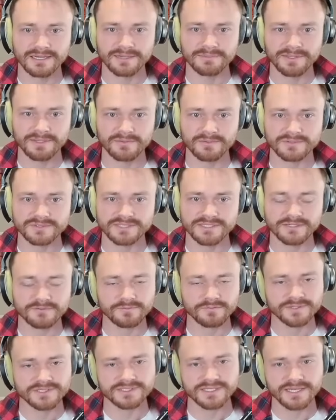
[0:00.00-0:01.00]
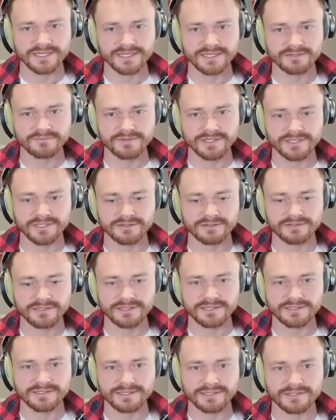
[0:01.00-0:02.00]
I mean, we'll see if we die right here.
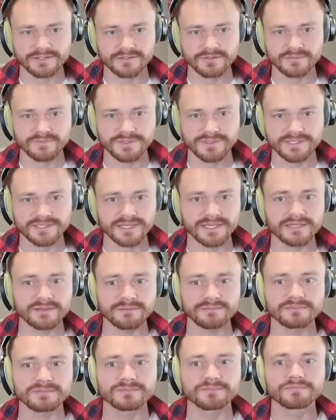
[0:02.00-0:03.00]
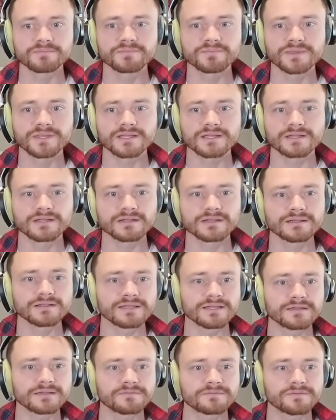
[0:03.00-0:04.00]
I think that could be game.
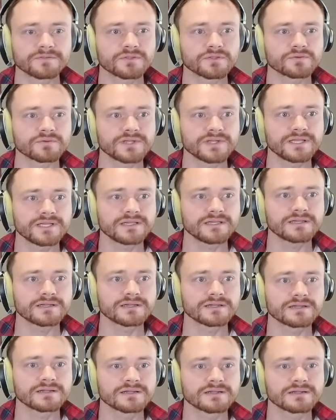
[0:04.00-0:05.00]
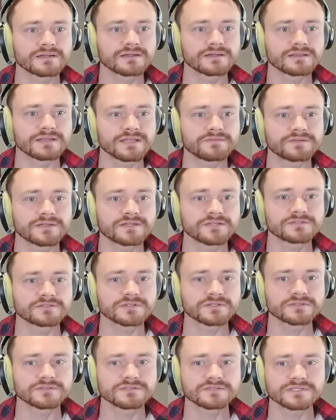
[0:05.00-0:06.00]
They have 3 life gain
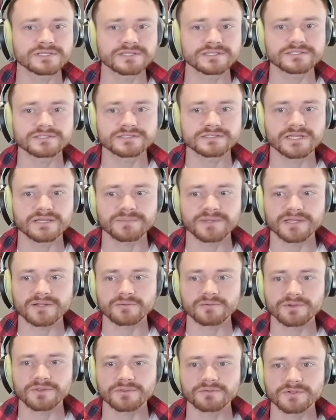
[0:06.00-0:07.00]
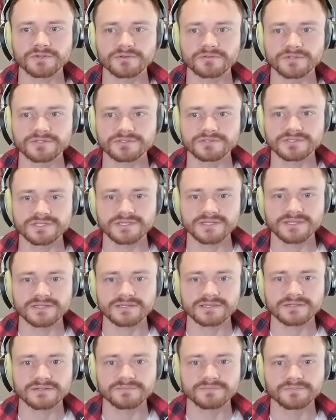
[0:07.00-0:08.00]
triggers, and they just got back, what, 3 creatures, I
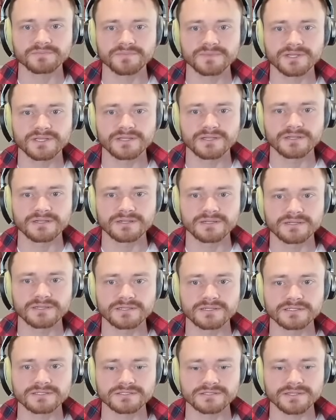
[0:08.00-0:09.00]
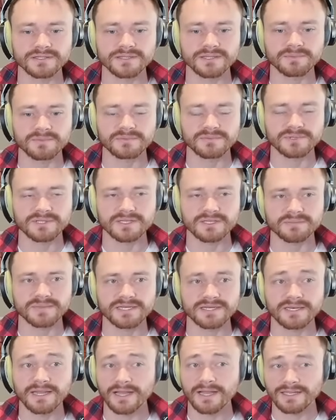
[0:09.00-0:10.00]
think? So I think that'd
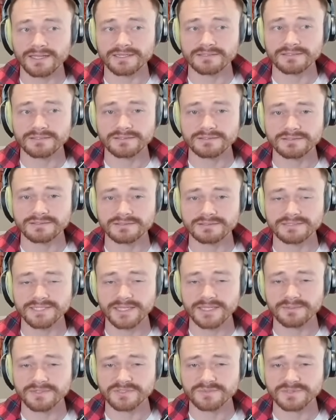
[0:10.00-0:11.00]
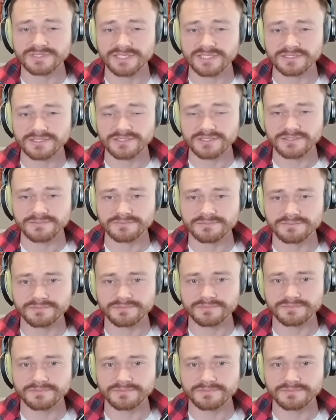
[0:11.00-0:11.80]
be 9 damage, potentially?